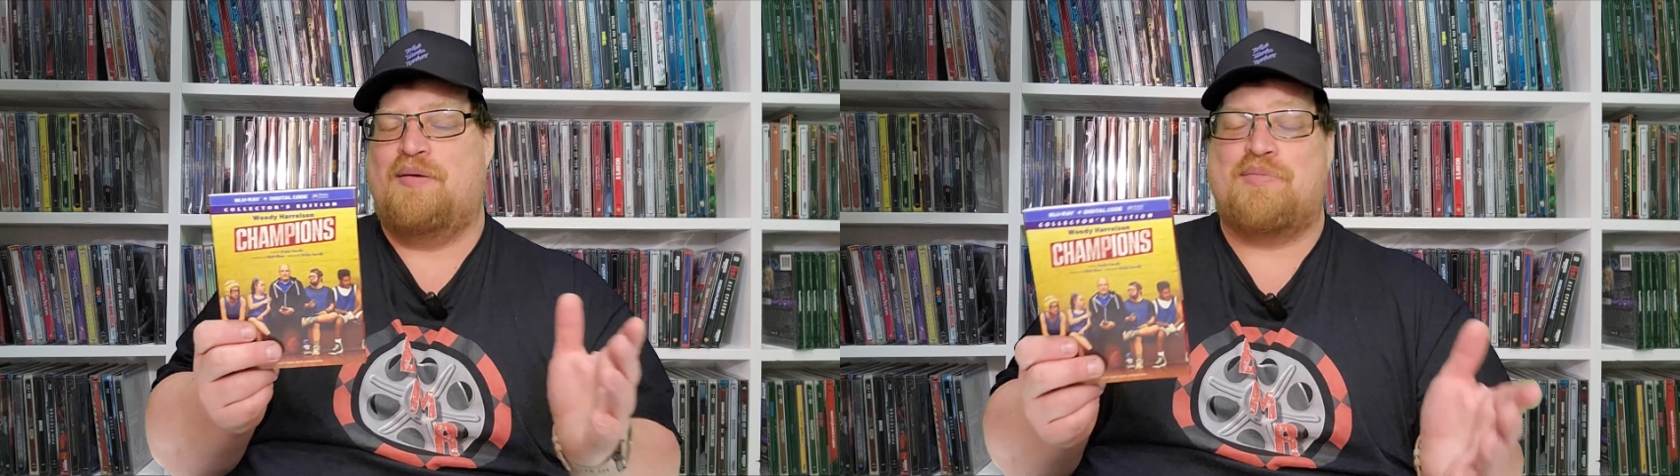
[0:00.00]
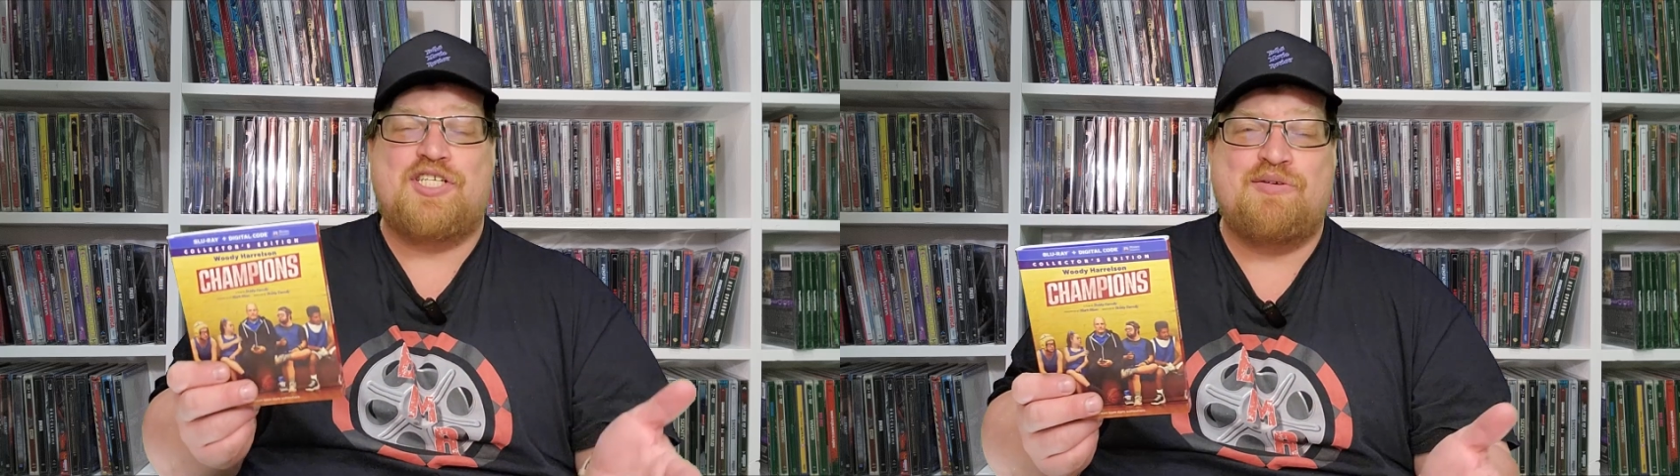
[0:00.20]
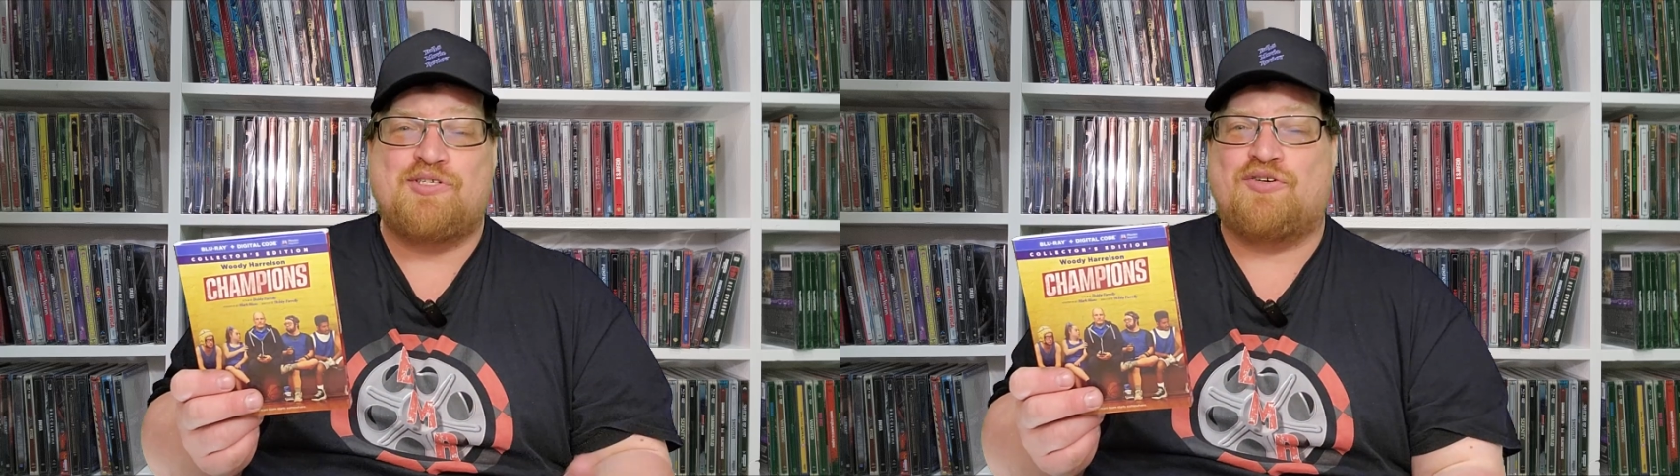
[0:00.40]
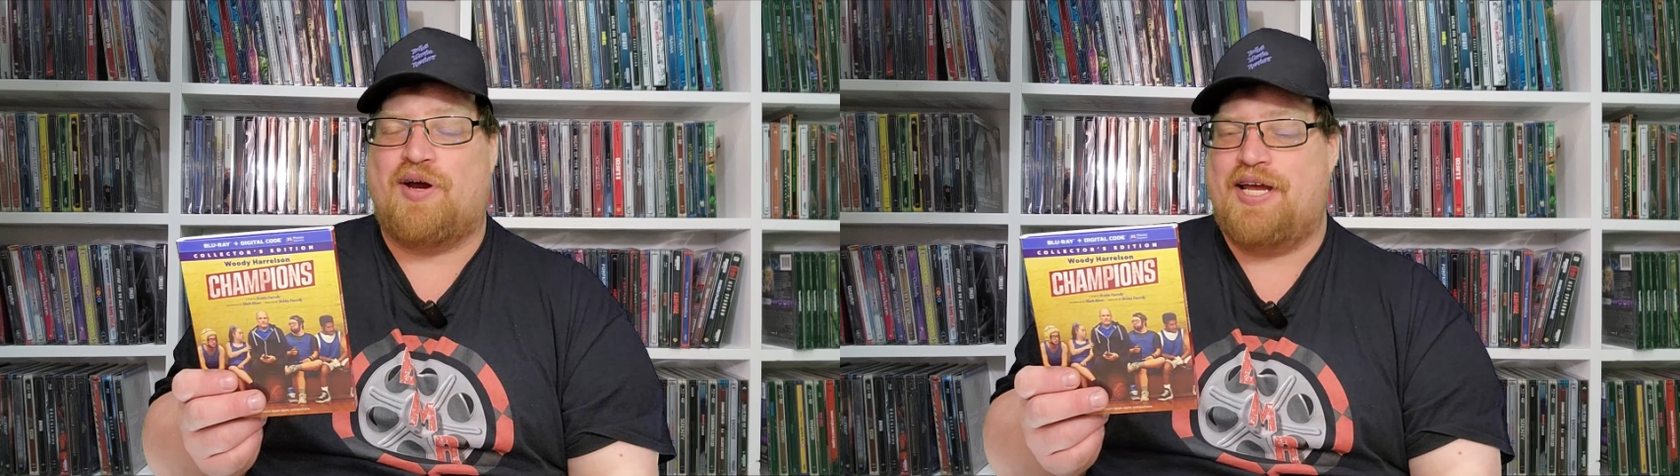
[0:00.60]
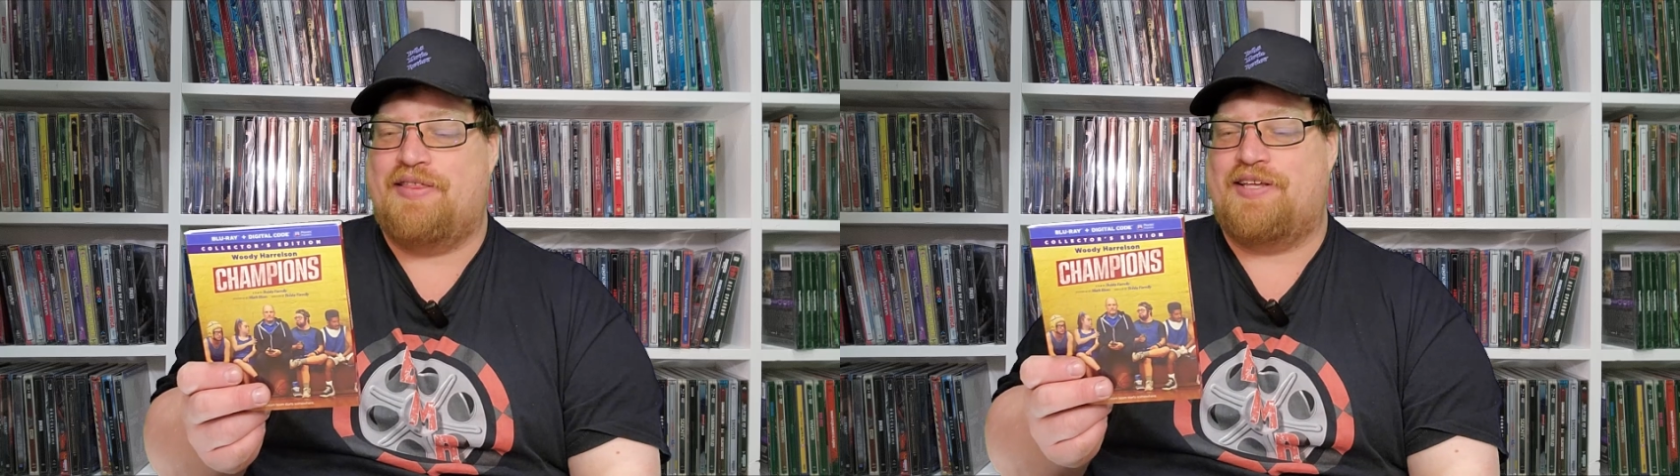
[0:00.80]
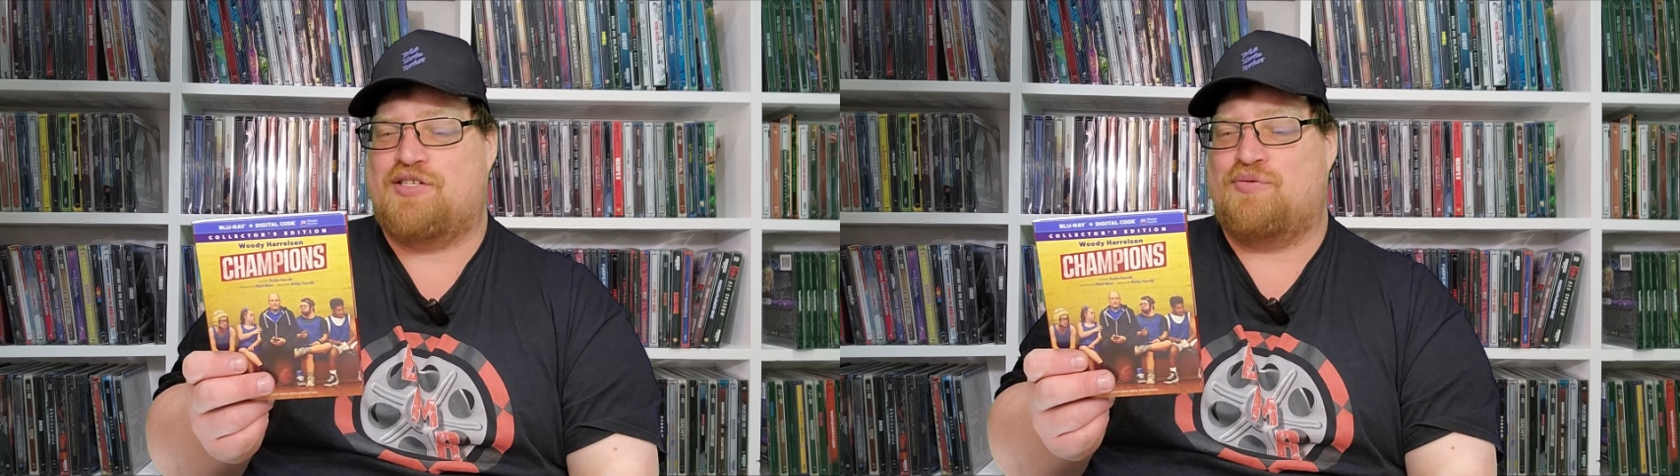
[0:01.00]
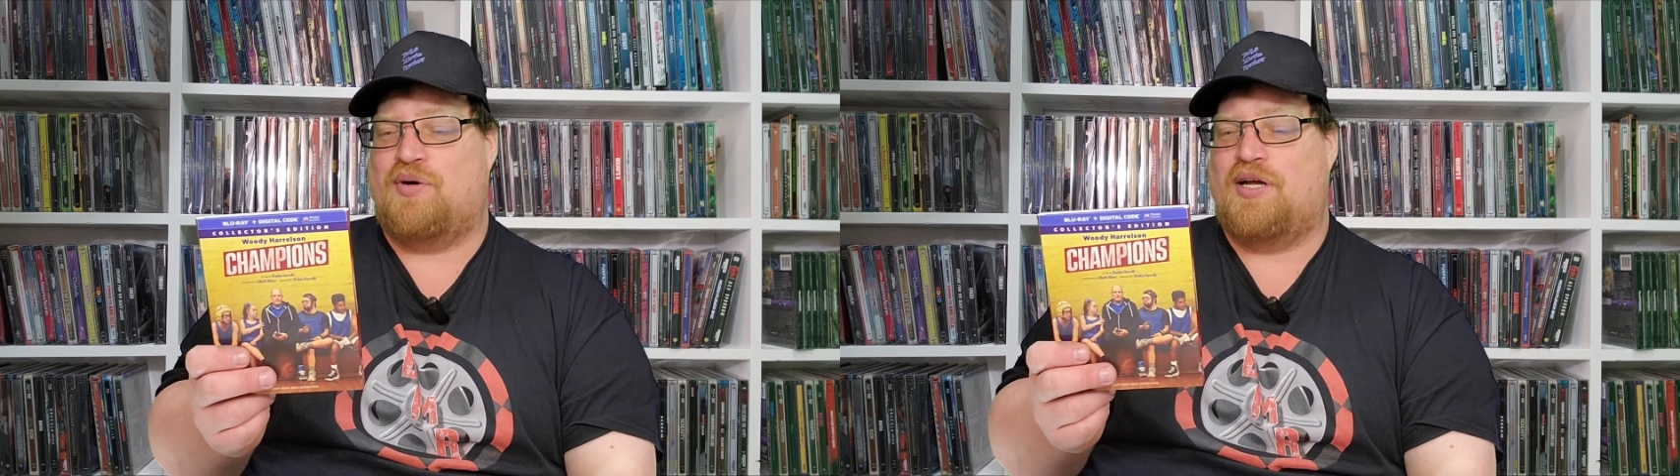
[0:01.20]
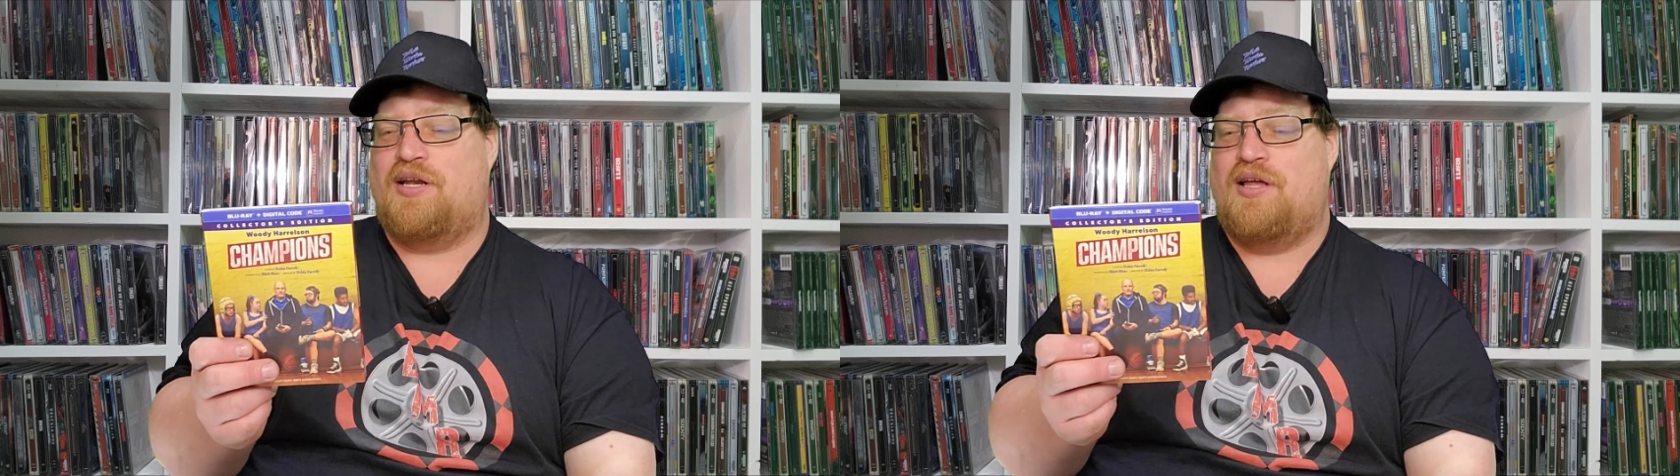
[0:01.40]
but she was great in this
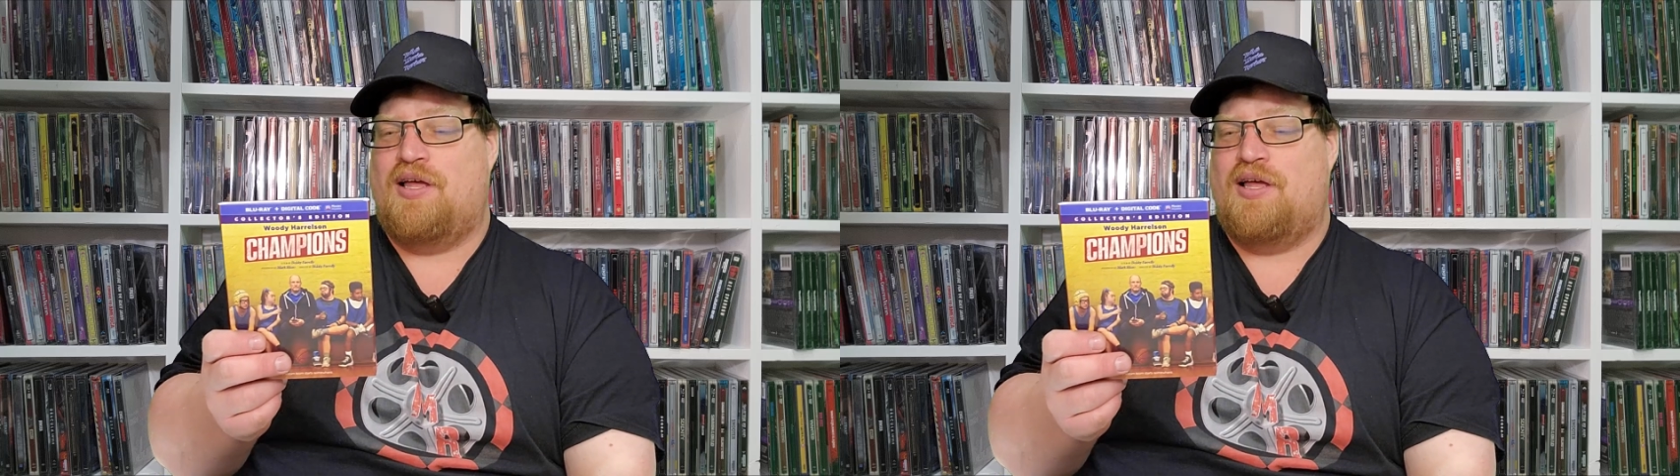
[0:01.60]
one.